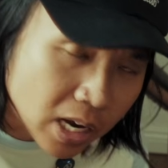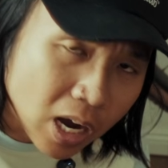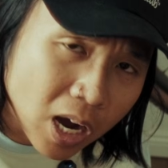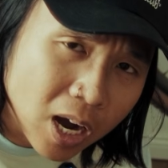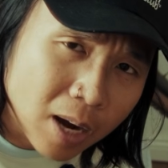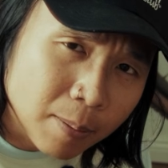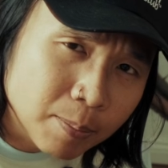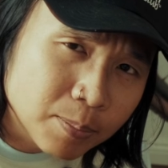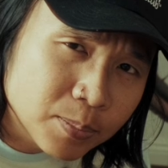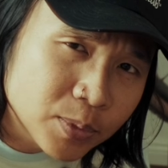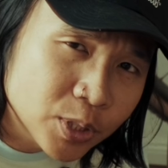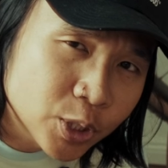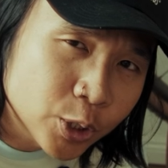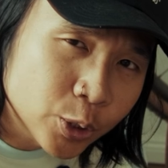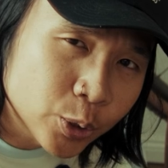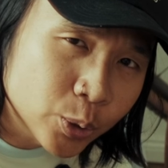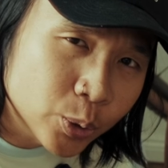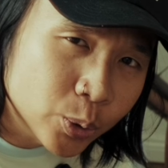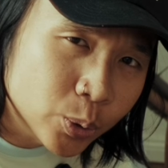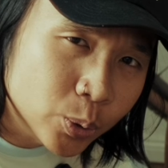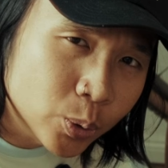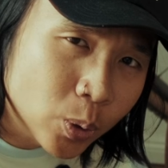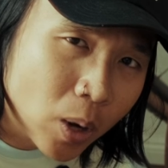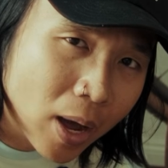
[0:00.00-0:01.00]
up
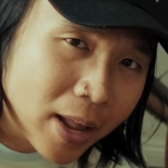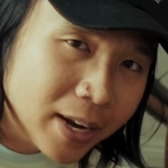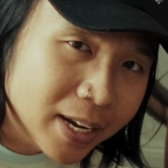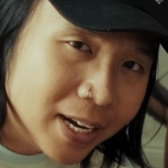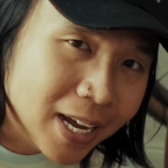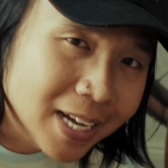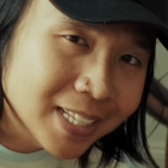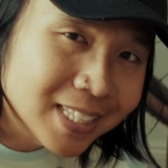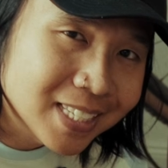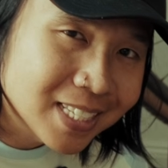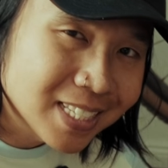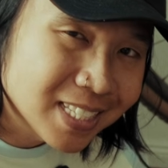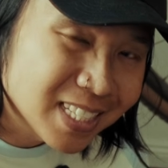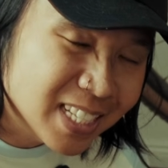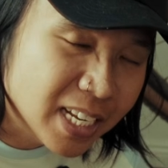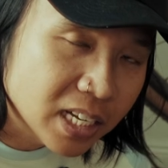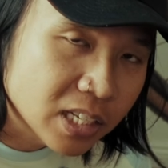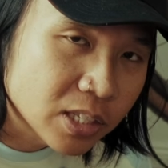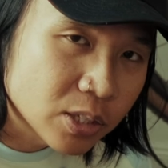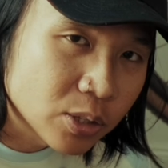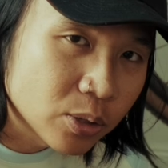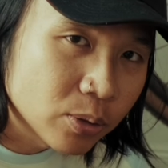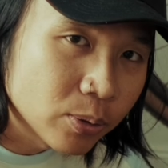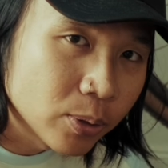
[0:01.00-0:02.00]
to
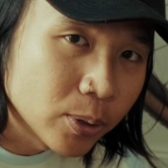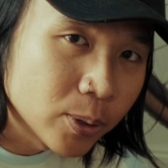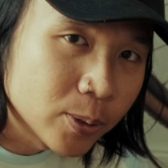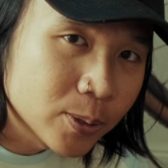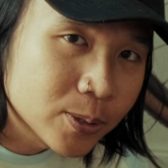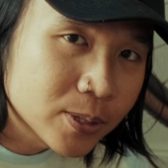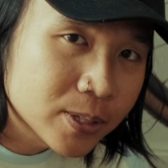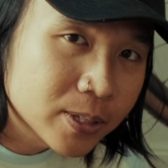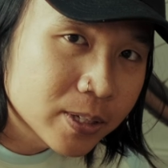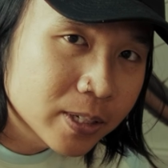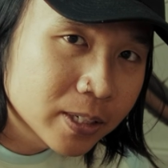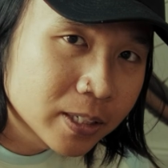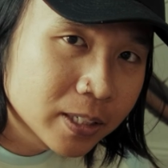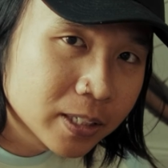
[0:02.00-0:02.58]
96 euros.